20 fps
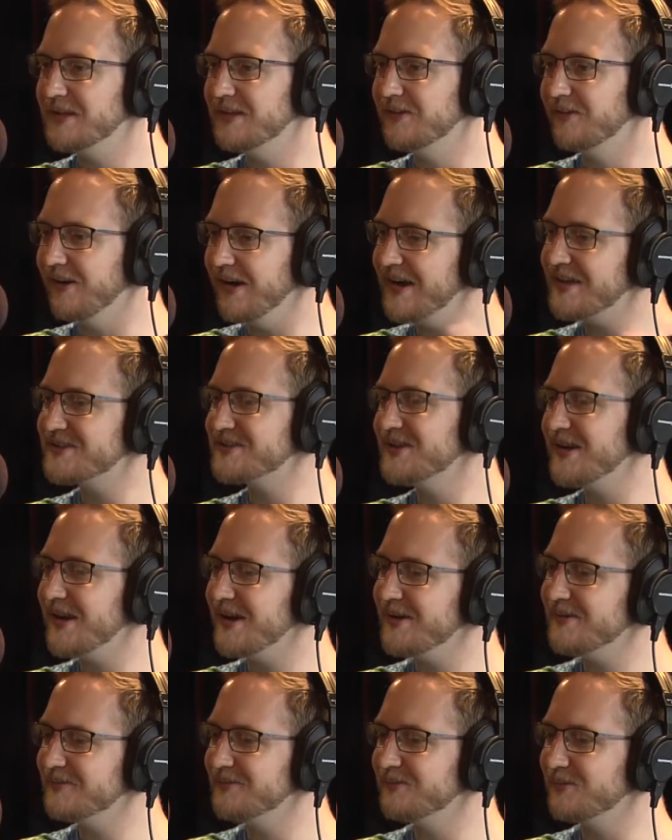last
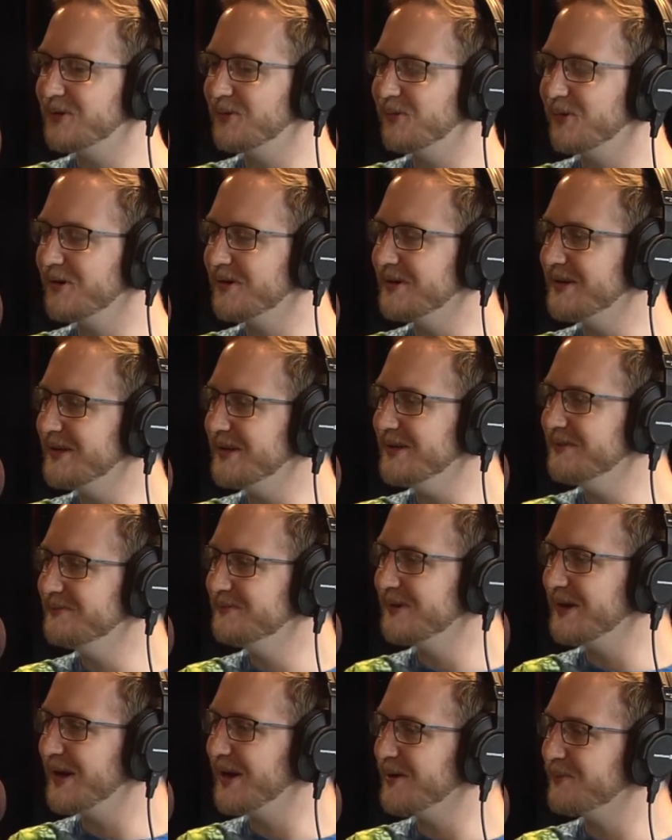night we wanted to eat
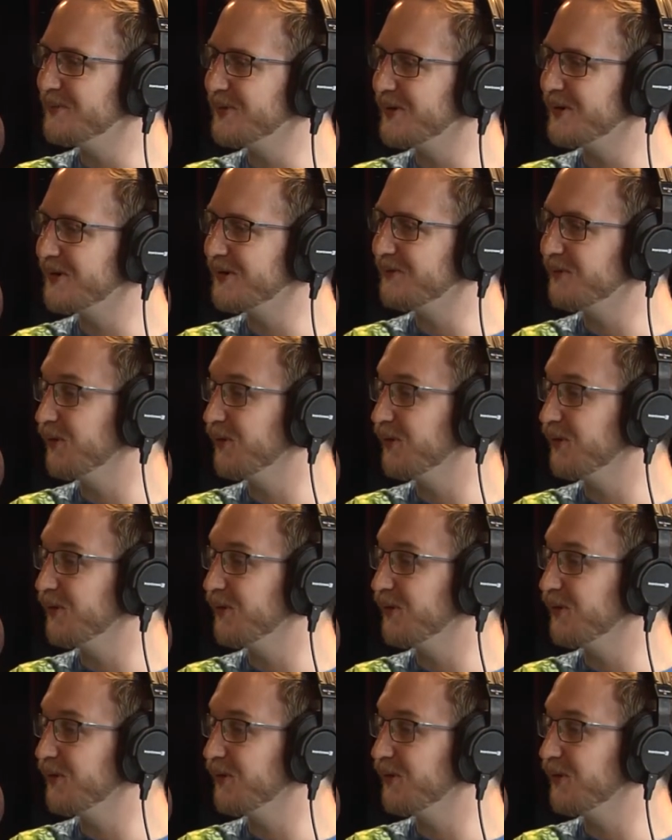hamburger.